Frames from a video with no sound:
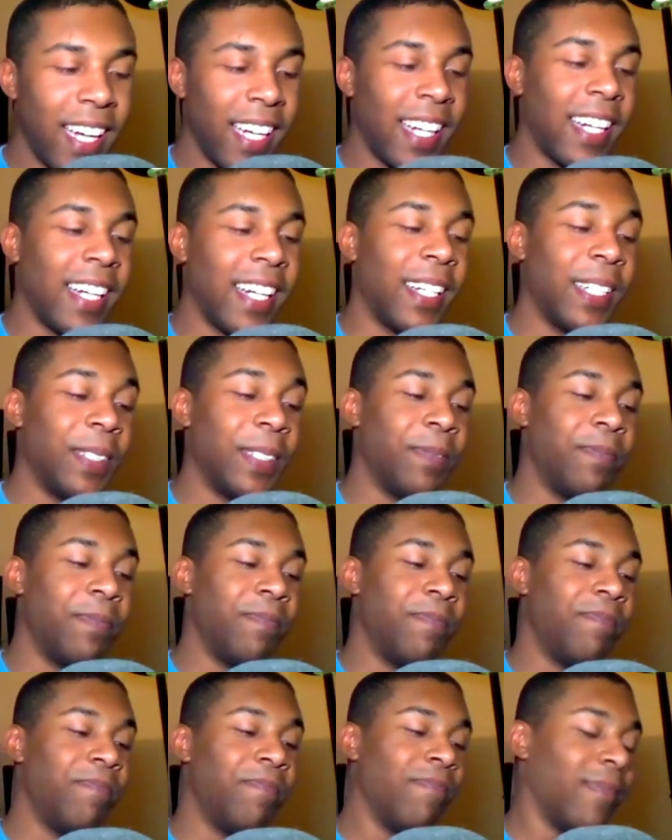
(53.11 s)

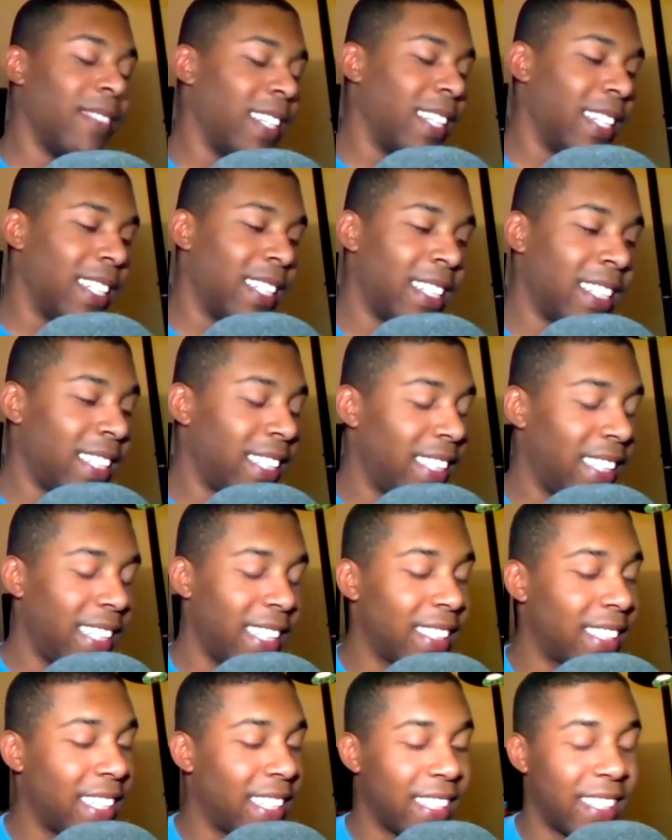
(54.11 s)

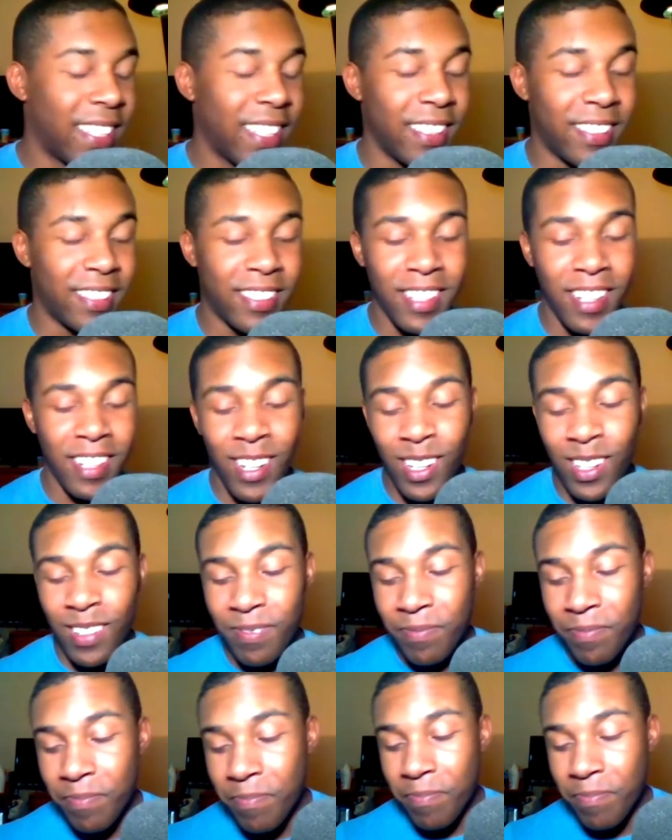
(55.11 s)
Let's get to the start.